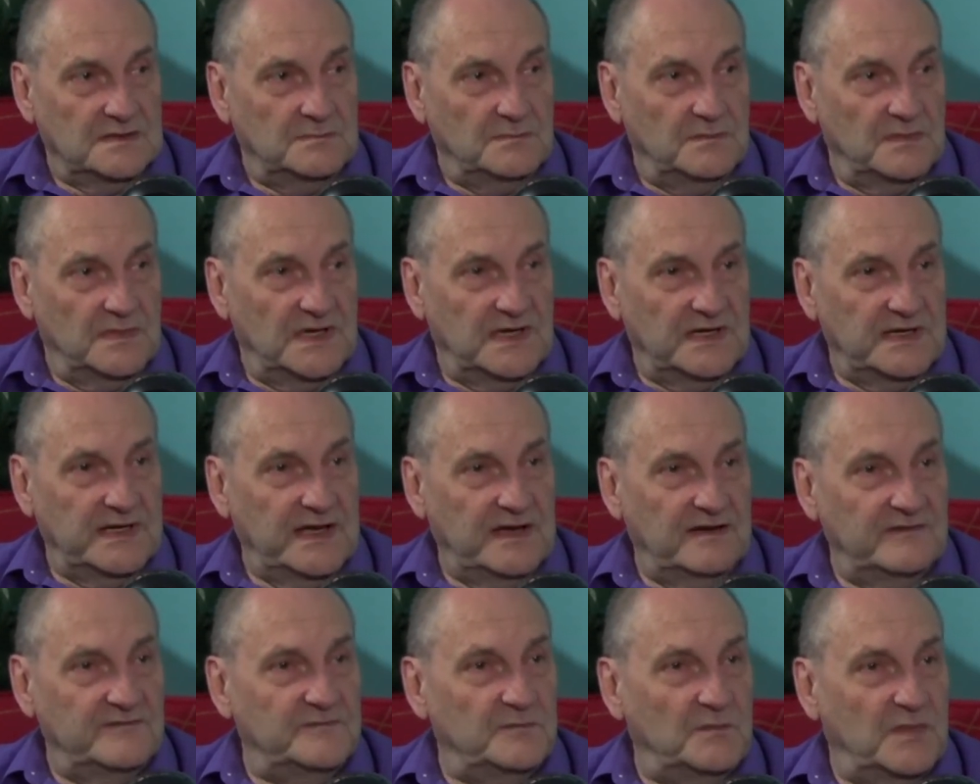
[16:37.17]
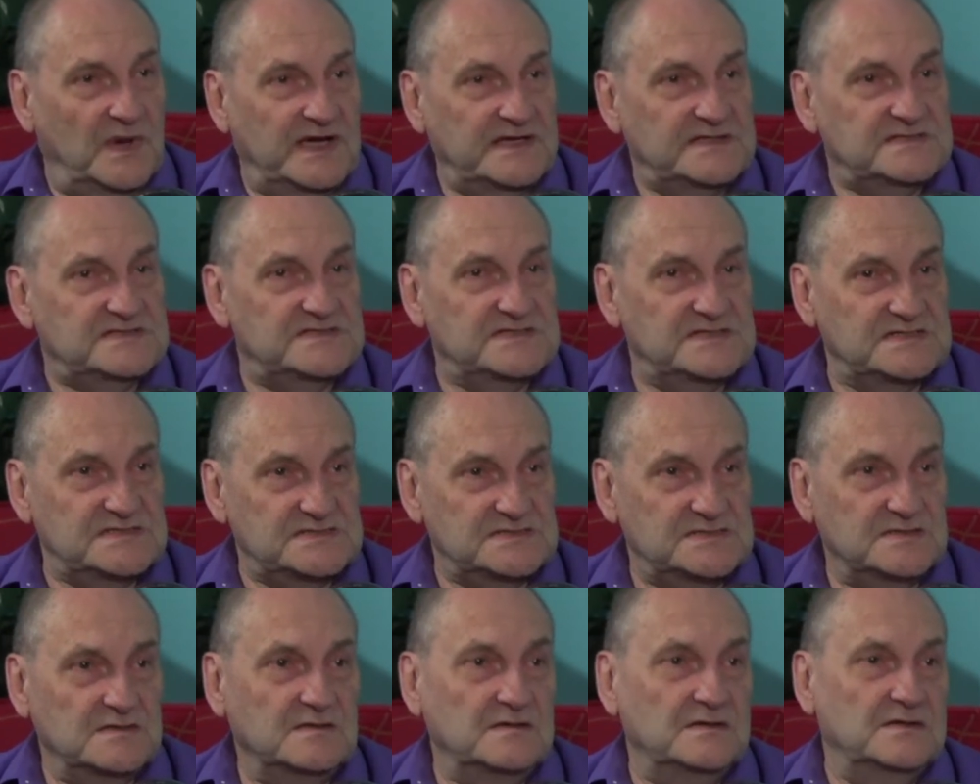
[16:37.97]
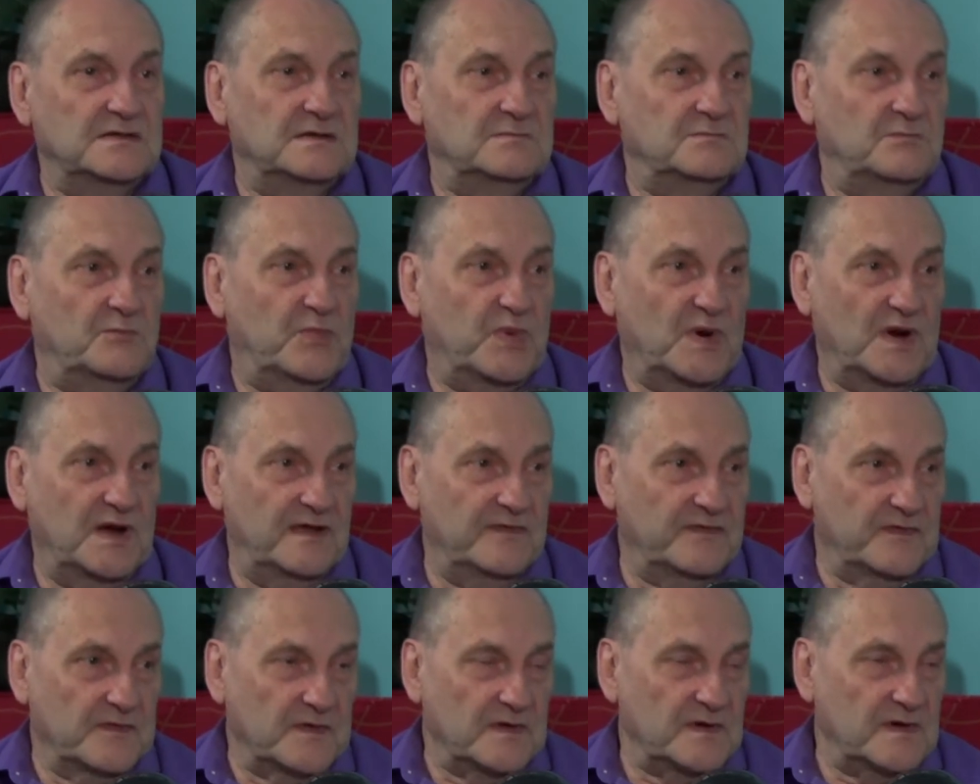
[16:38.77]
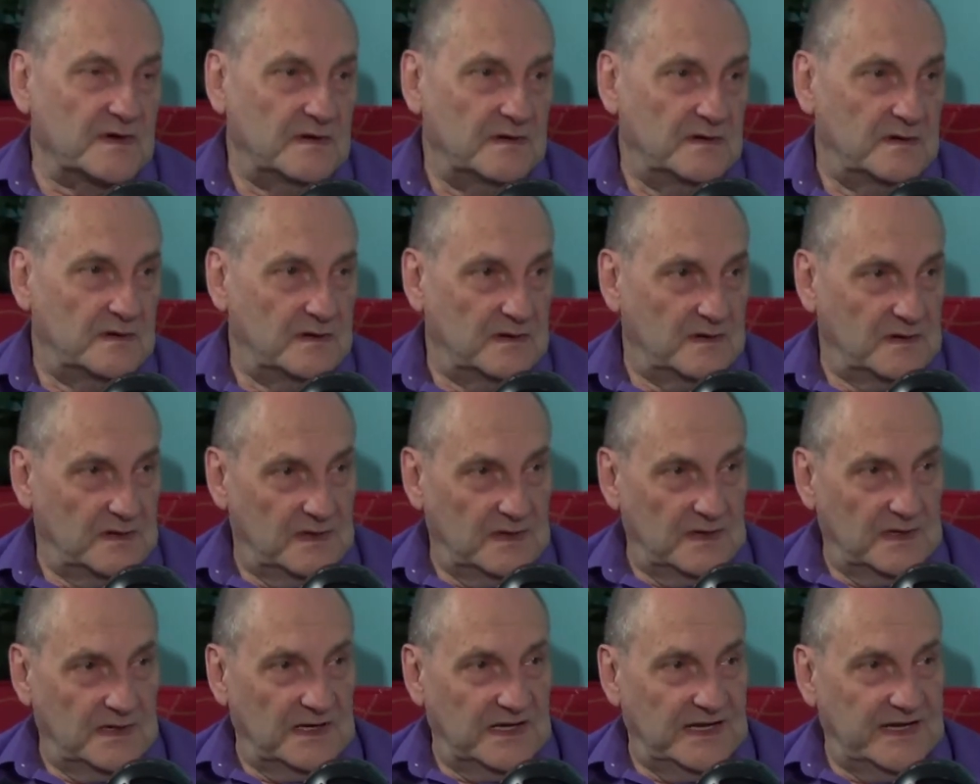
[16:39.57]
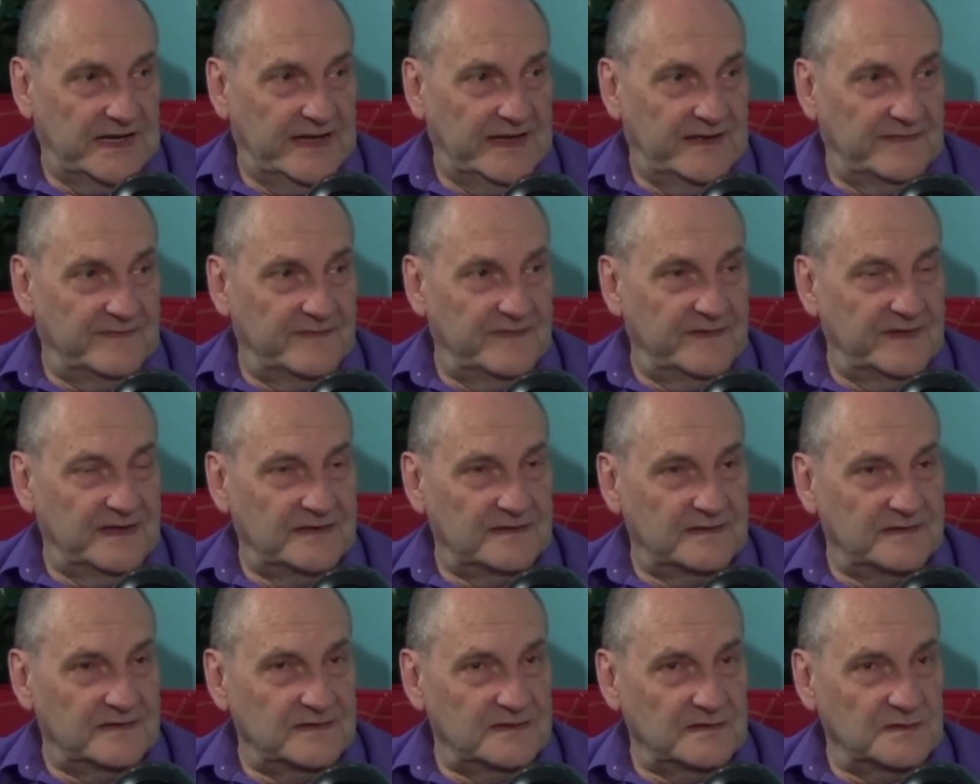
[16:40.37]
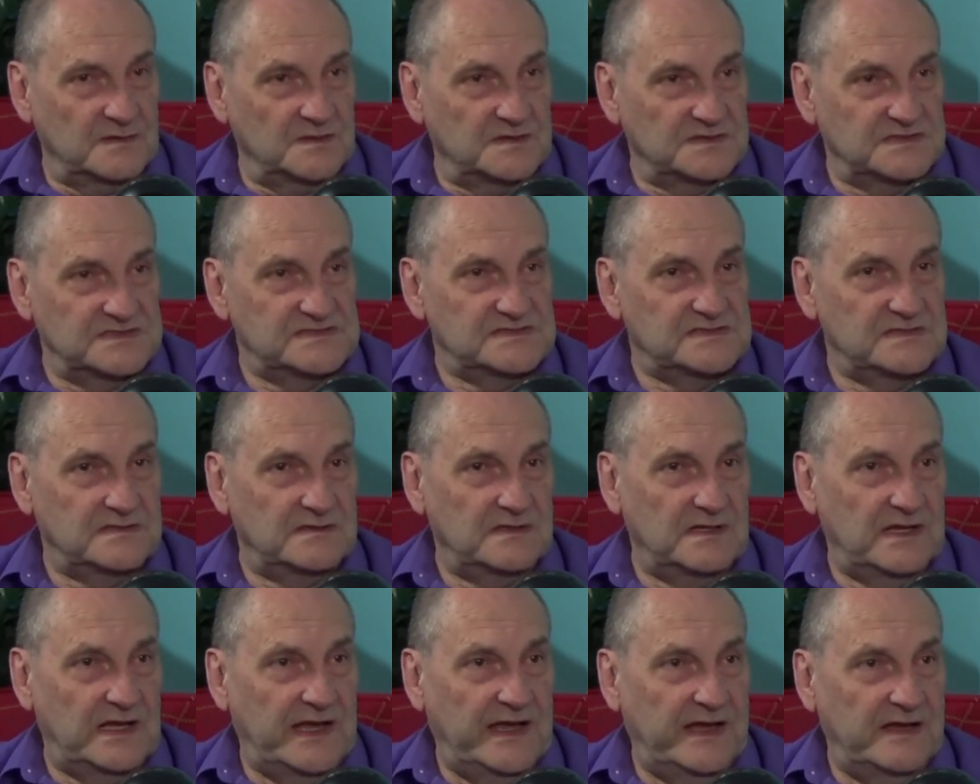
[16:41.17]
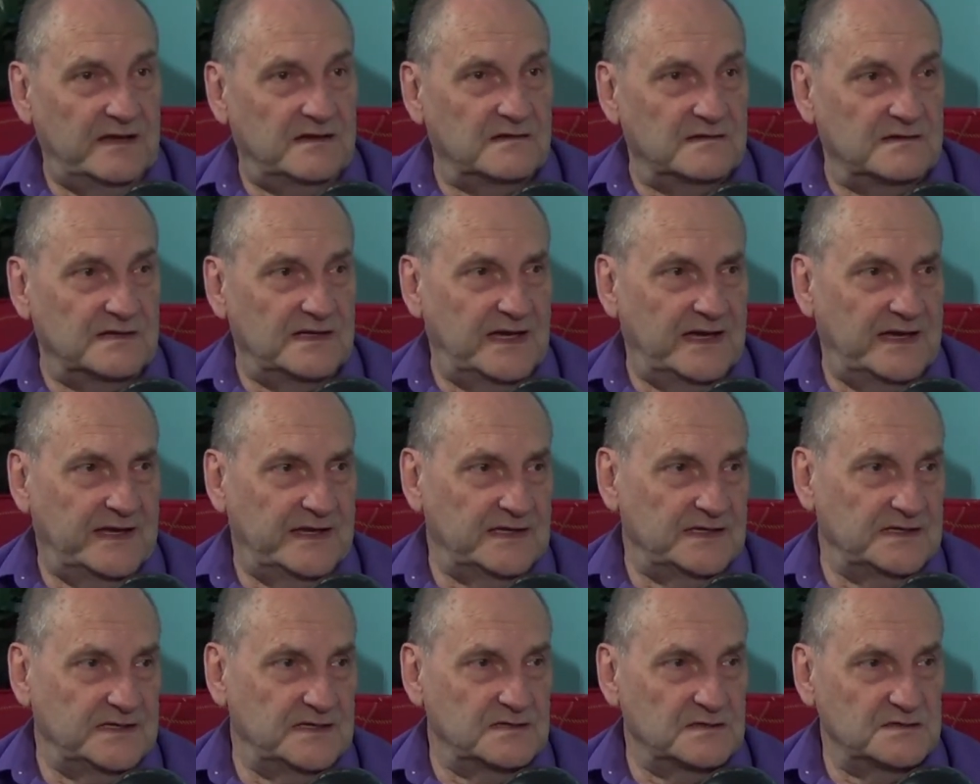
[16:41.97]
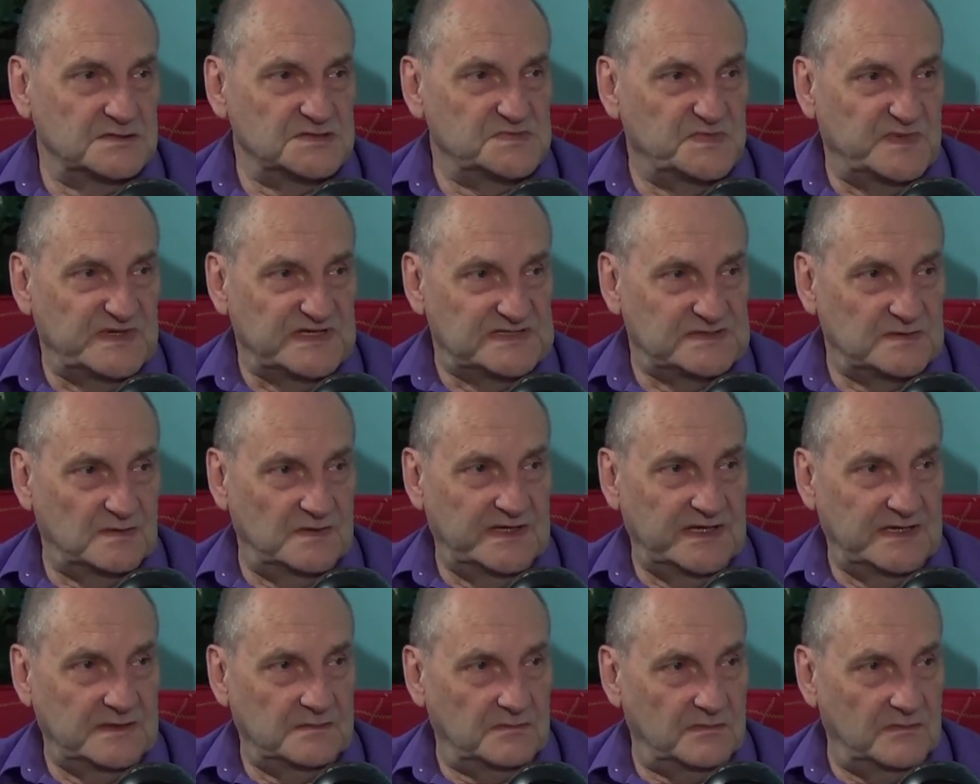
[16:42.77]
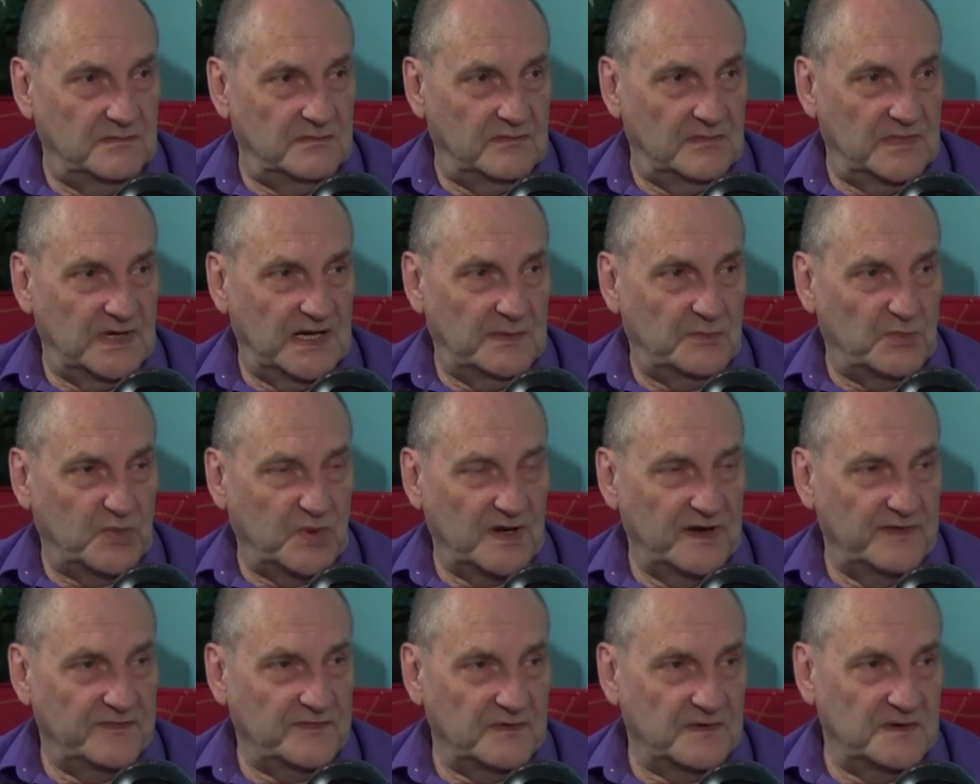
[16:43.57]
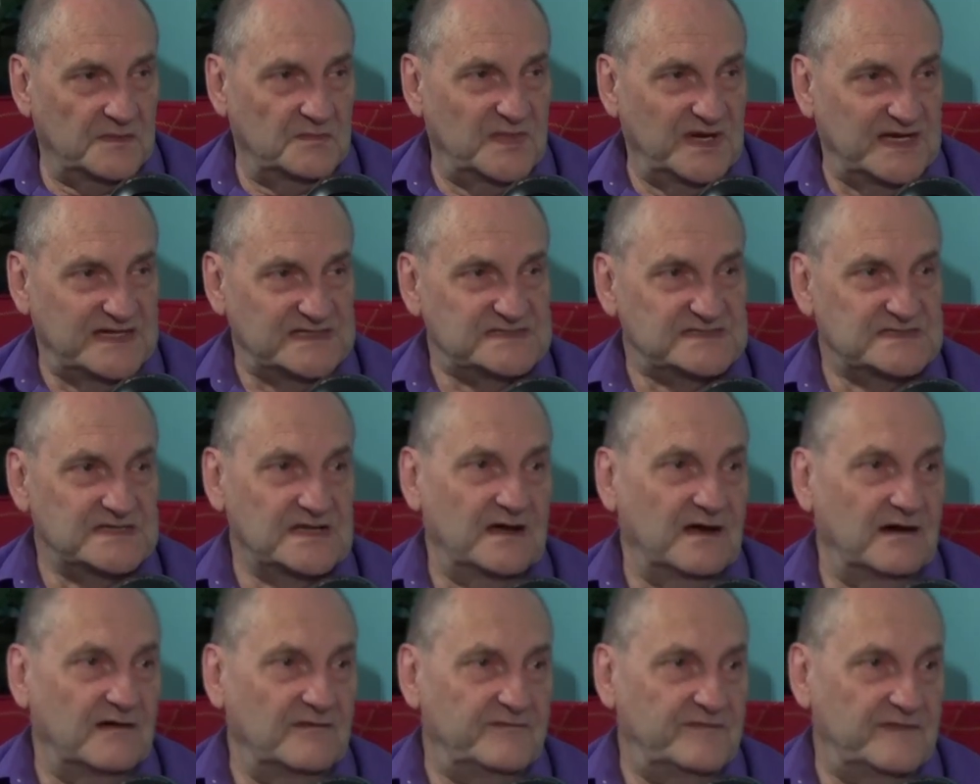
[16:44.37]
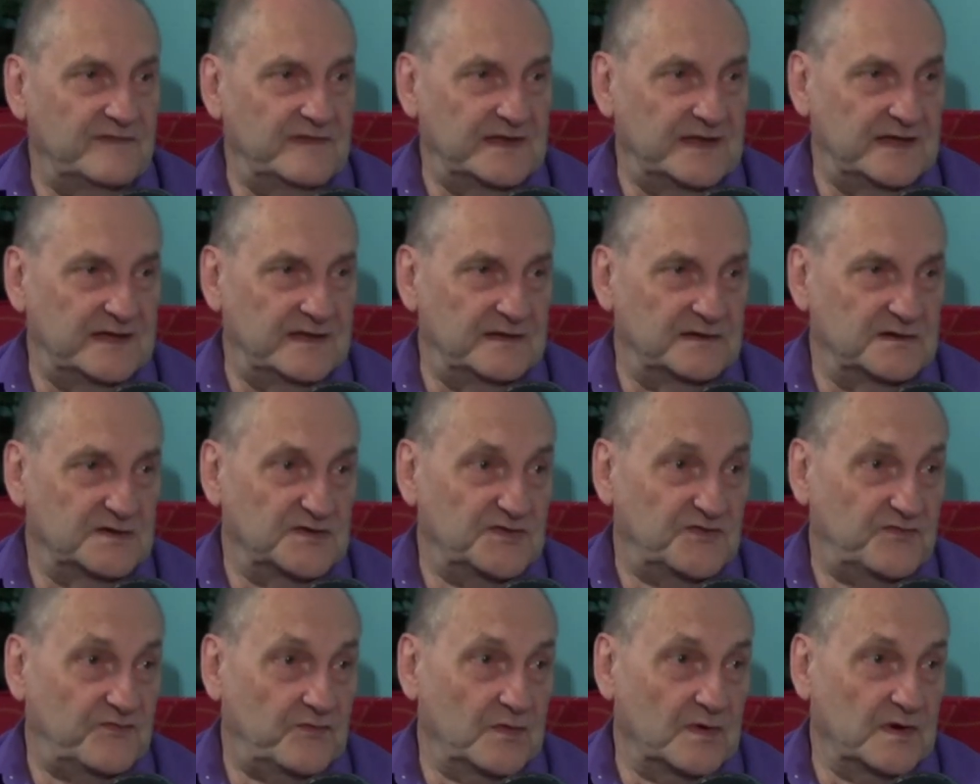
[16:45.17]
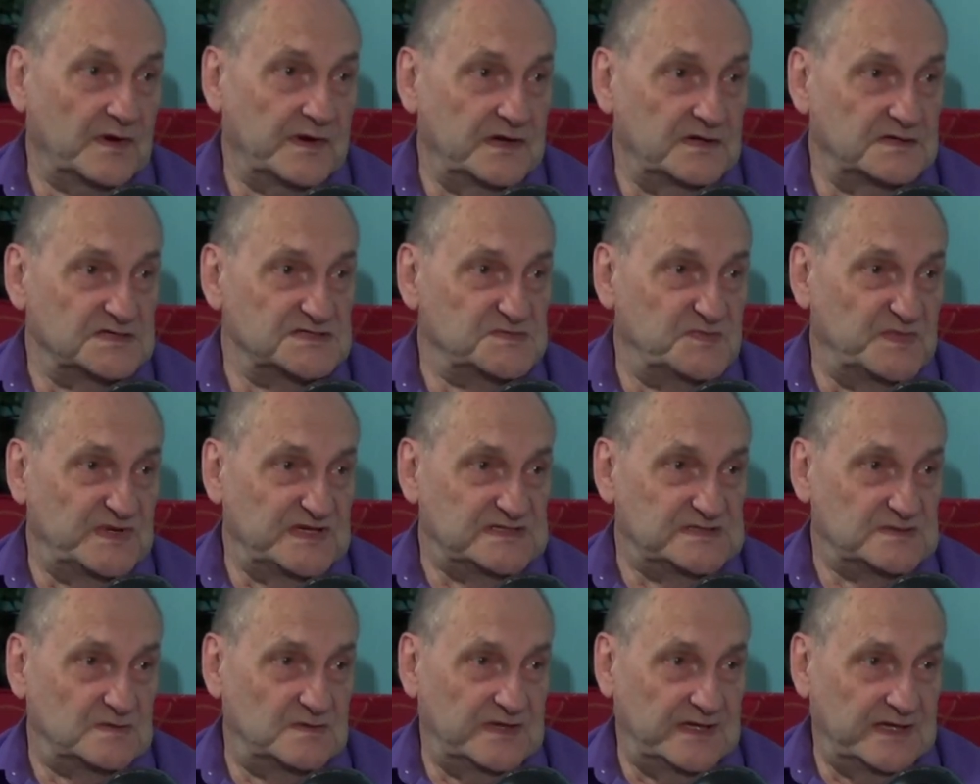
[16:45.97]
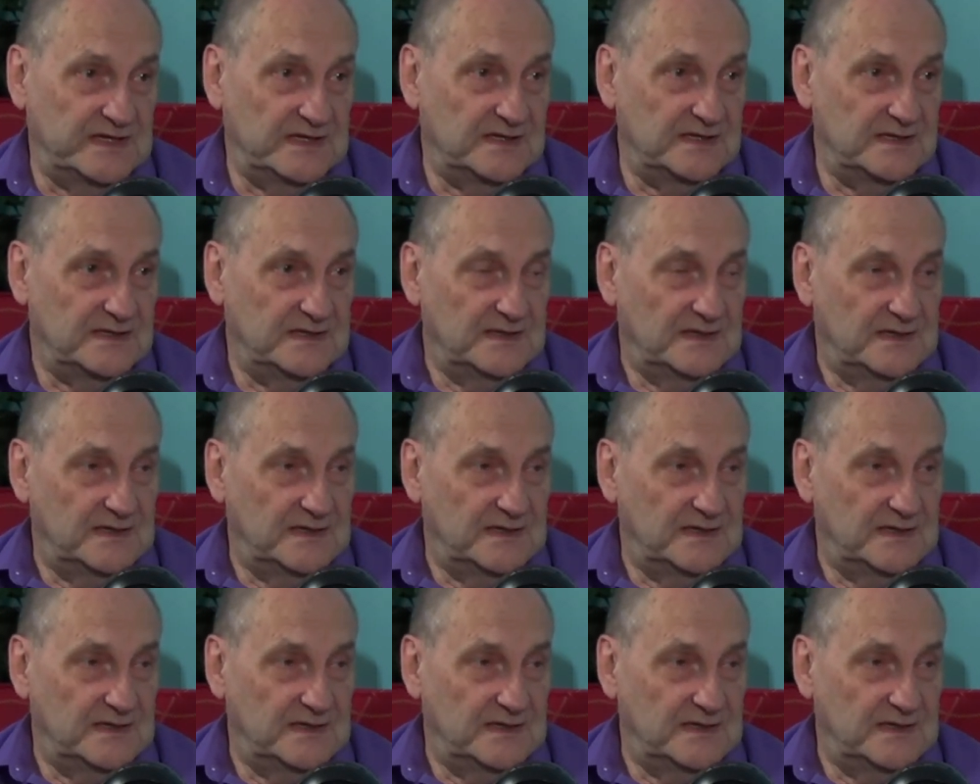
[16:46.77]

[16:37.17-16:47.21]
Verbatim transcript: My have my sister and brother, and then there was eight or nine years between my brother and myself, and then there's four years between